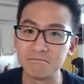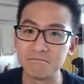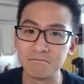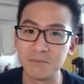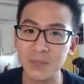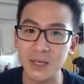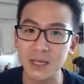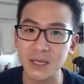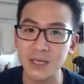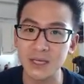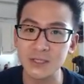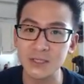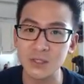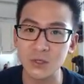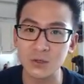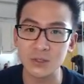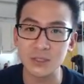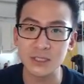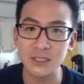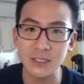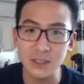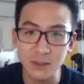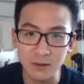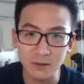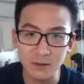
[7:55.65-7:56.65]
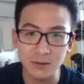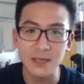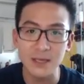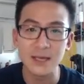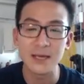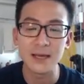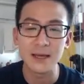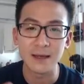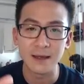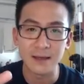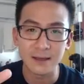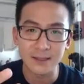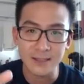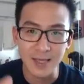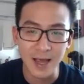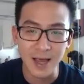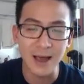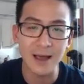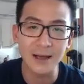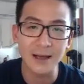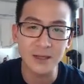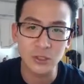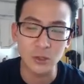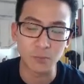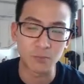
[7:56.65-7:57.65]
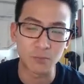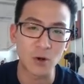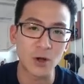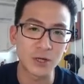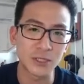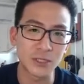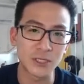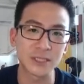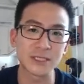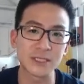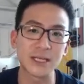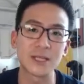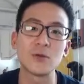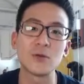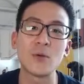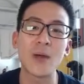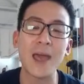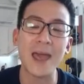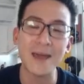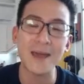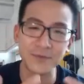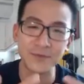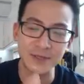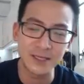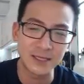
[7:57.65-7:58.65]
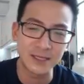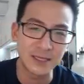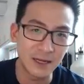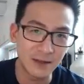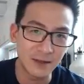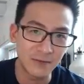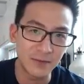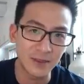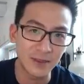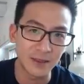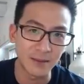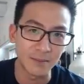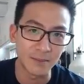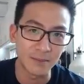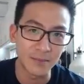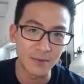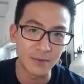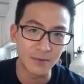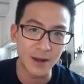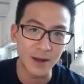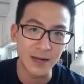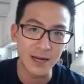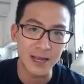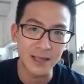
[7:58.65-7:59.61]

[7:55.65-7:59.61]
because you're still tied to projects and you have to deliver them, right?